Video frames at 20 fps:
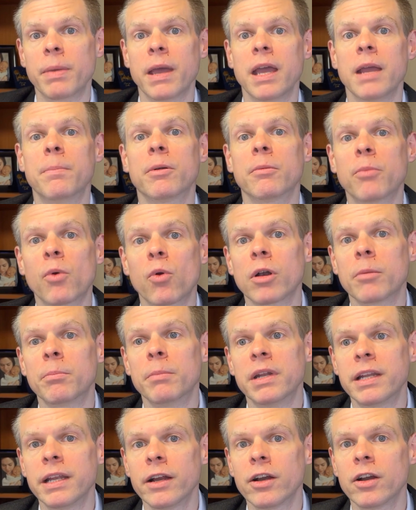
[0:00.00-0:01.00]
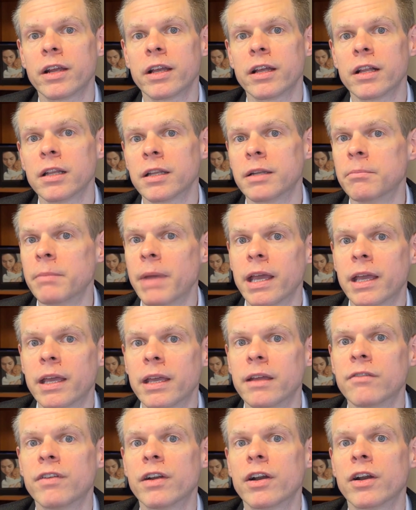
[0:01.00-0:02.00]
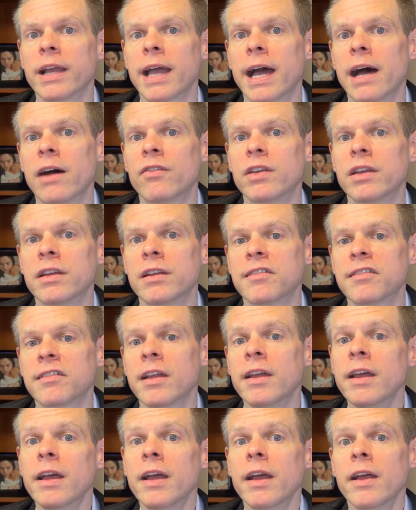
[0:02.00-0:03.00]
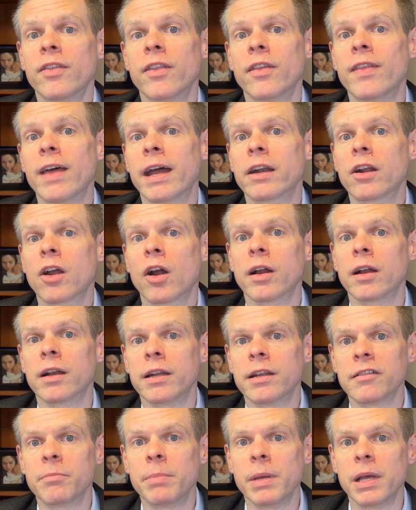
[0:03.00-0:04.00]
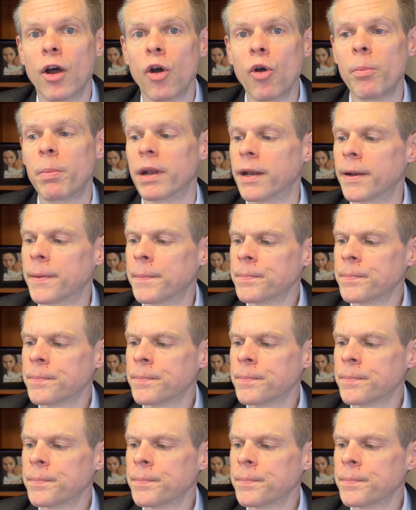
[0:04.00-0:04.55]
paperboard material and making it very obvious that carton has been opened.